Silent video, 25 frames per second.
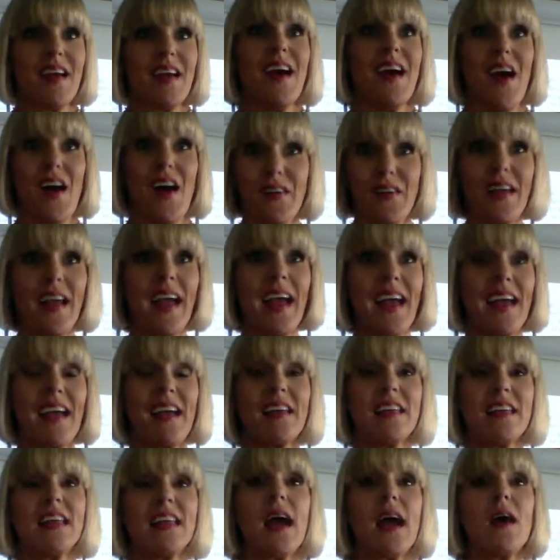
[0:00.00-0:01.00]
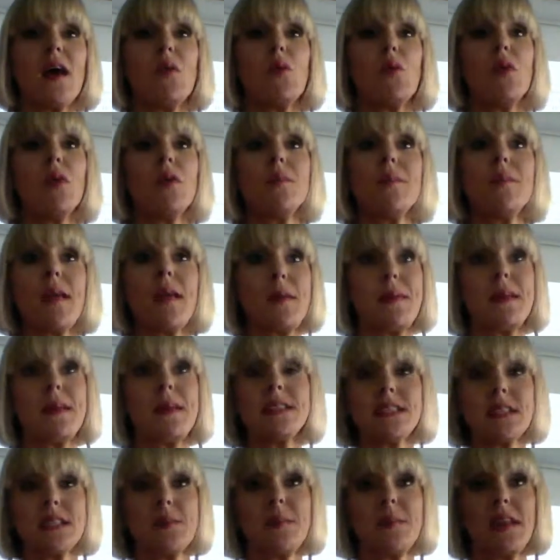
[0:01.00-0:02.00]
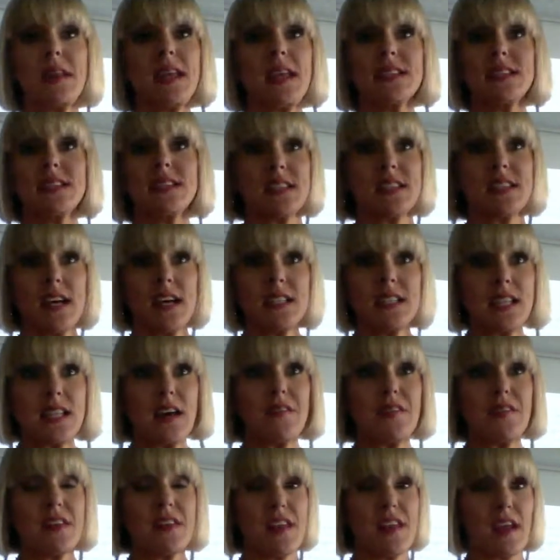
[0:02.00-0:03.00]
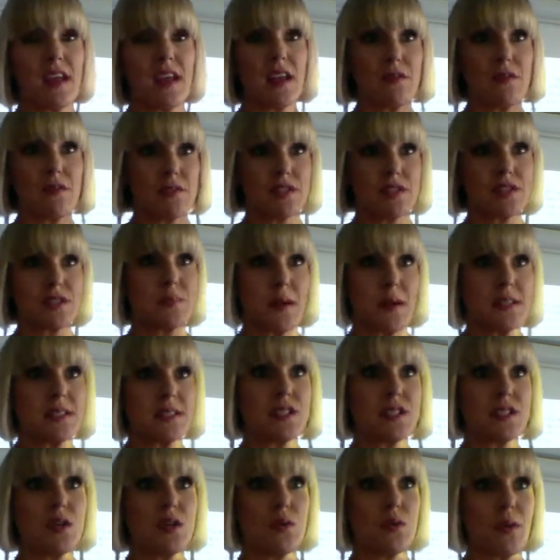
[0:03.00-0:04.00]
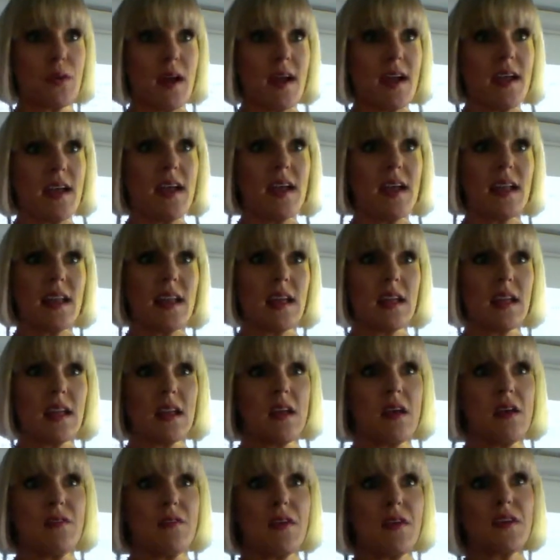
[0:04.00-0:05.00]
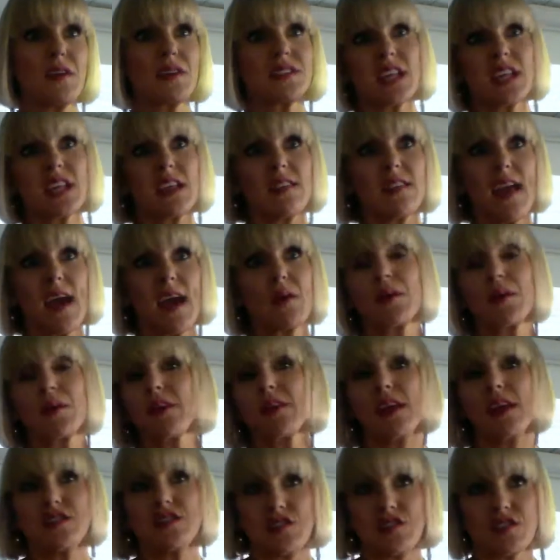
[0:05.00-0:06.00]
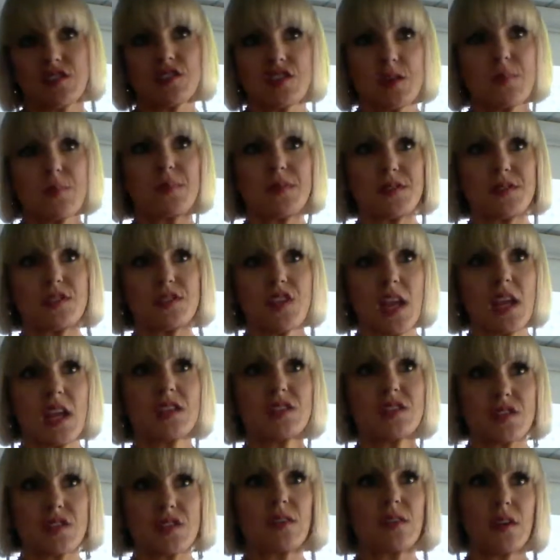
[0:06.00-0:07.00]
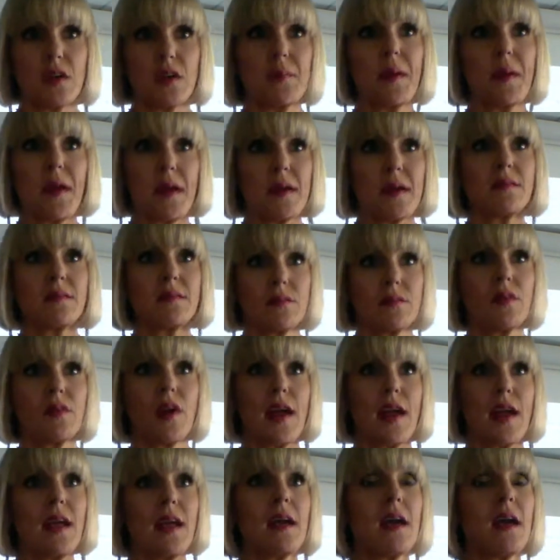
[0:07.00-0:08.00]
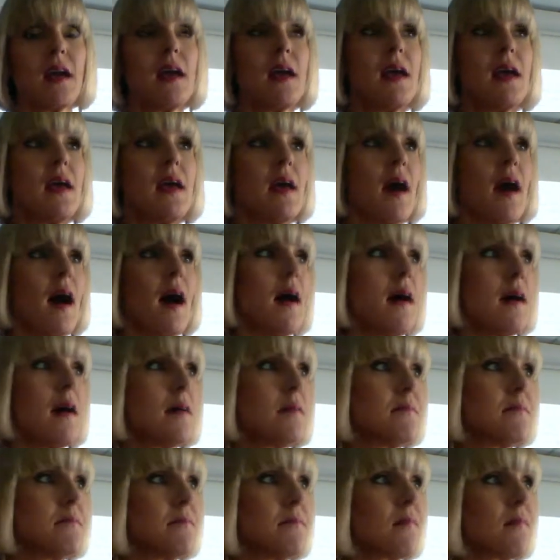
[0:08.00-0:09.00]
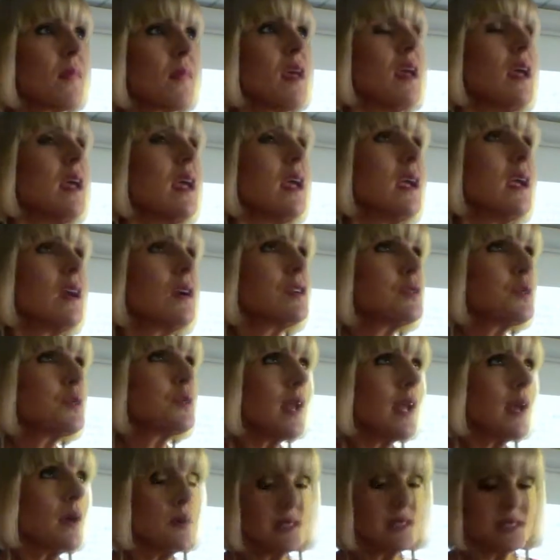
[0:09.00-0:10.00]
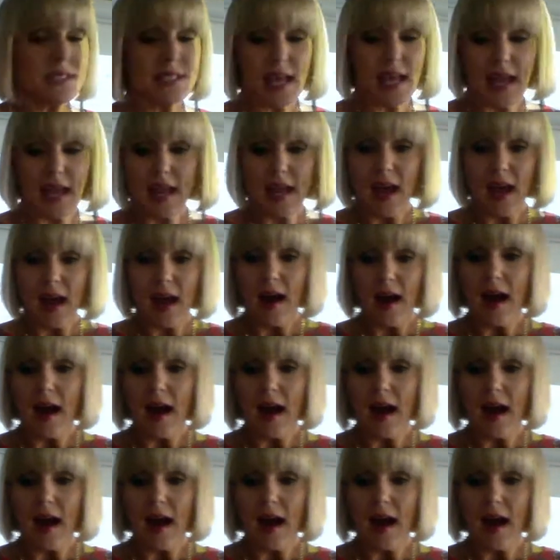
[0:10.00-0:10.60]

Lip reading: Okay. Yeah. Well, maybe somebody does have a negative response to you, right? And it feels like that relationship has changed a little bit, right? Here's what I would say.